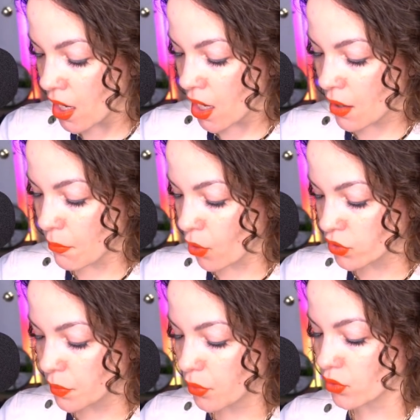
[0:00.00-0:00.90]

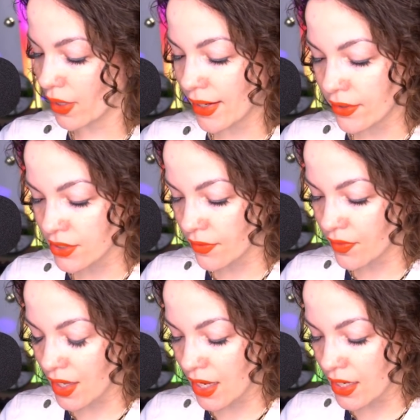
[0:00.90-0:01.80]
multiple layers of
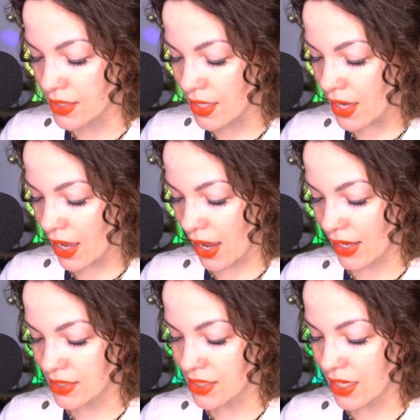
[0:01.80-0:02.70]
things.
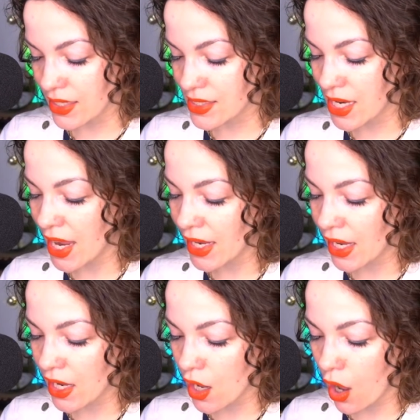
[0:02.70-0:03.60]
I see it
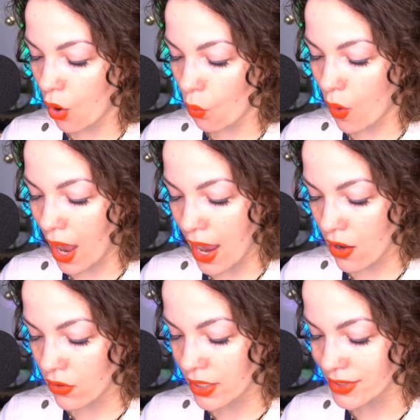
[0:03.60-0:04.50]
taking a
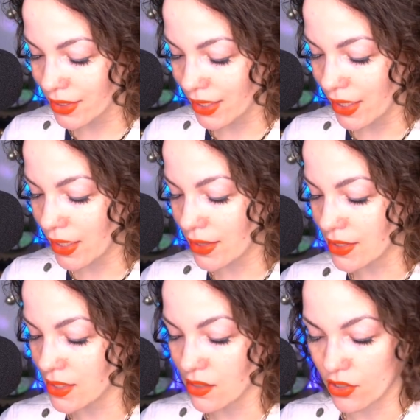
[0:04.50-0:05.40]
while because, again,
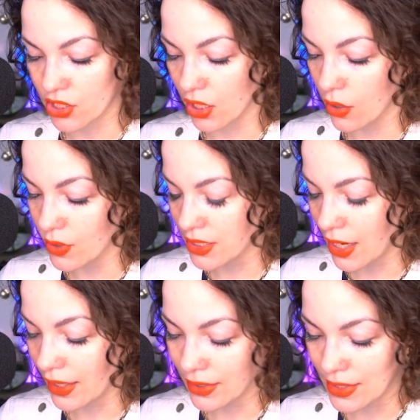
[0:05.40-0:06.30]
this is our slowest
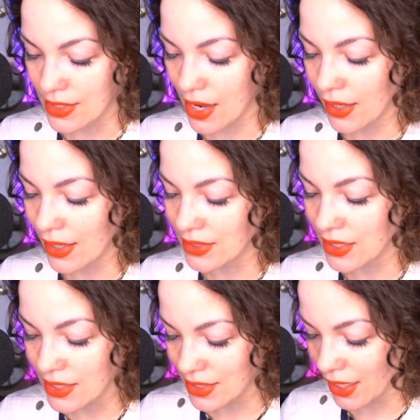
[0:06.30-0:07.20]
night in the deck. I
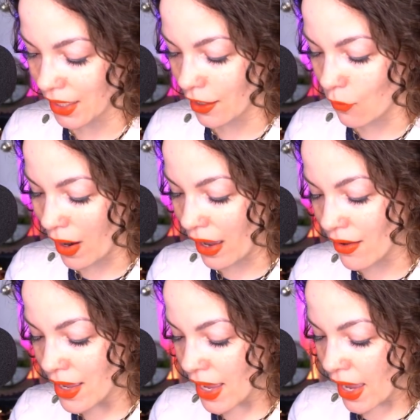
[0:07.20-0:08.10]
see it taking a
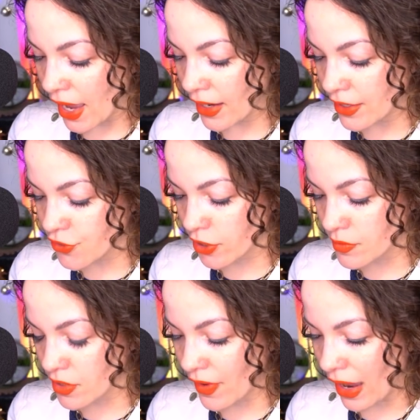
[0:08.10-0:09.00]
while. And in
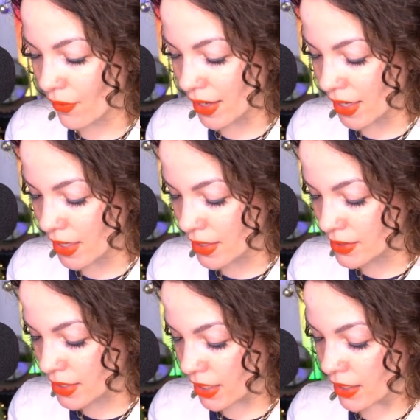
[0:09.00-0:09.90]
terms of how it
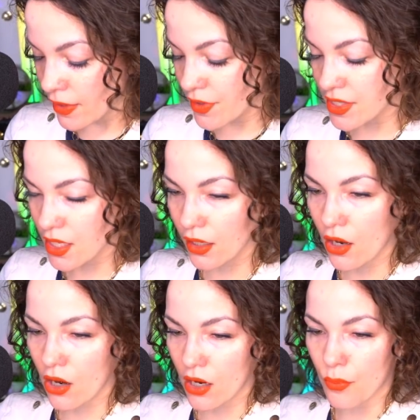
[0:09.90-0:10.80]
ends, the Sun
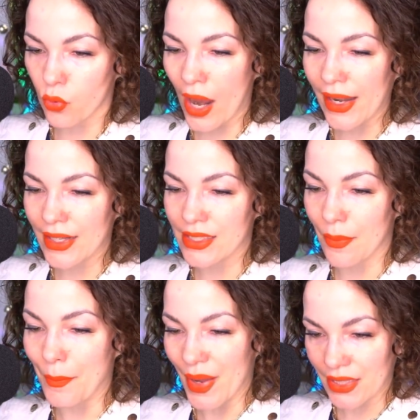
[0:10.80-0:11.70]
card upright is the
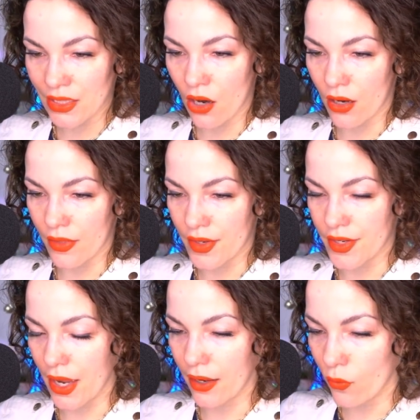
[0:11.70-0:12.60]
best card in the
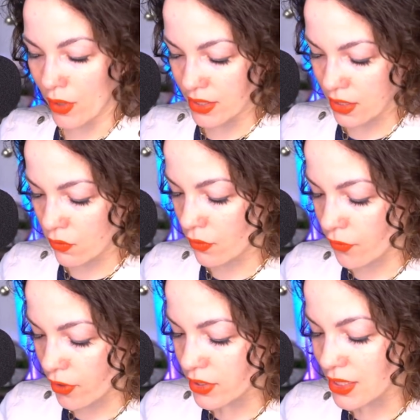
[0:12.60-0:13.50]
deck. When it's in
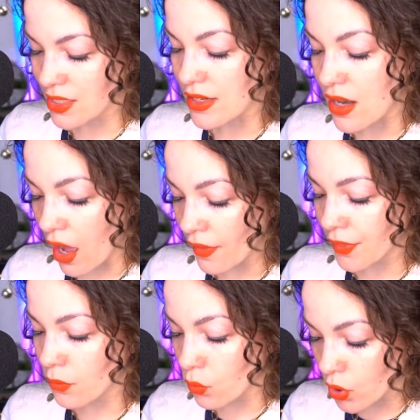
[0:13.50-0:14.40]
reverse, it's not
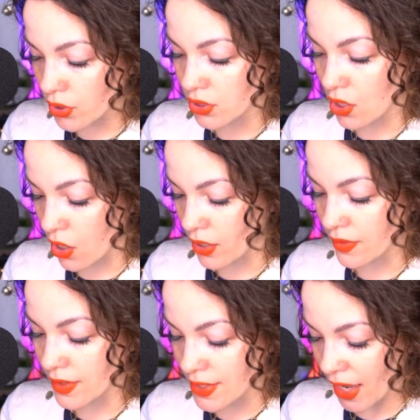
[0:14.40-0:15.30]
the worst card
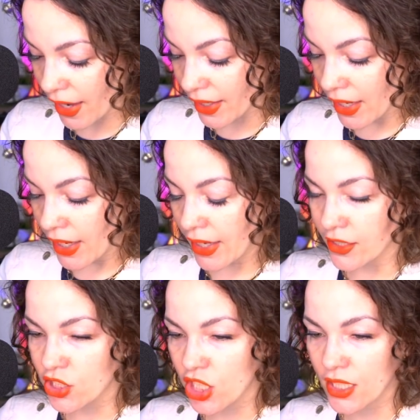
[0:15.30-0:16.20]
in the deck.
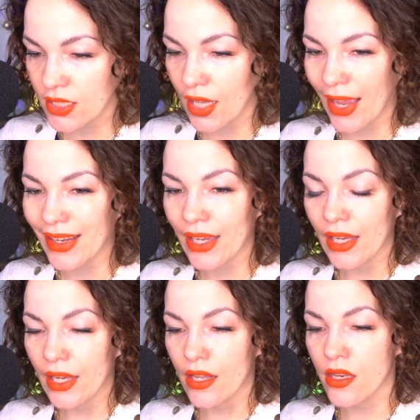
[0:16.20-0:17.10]
It's just like
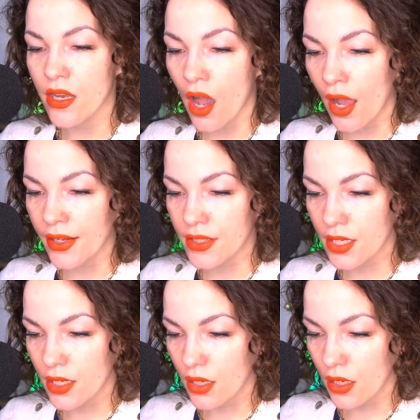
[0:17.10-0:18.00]
not
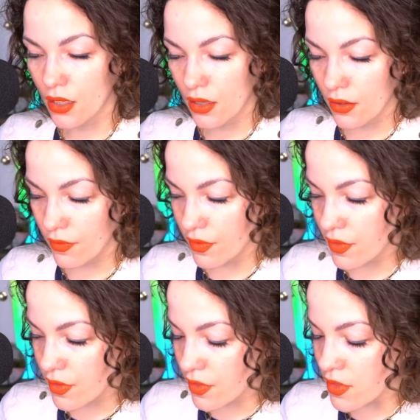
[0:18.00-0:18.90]

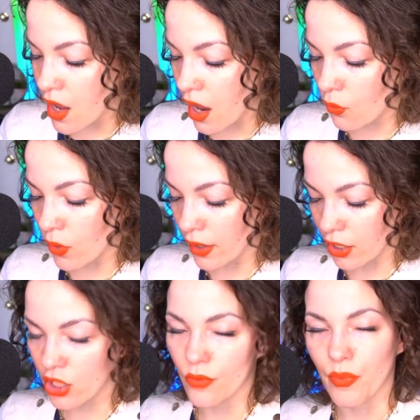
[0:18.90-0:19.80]
where
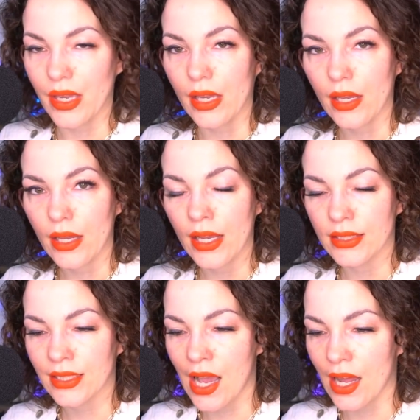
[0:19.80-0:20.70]
it could be.
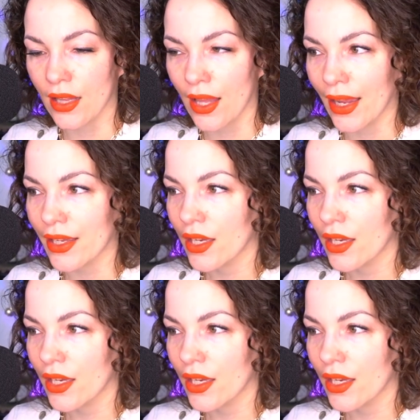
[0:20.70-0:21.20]
It's kind of like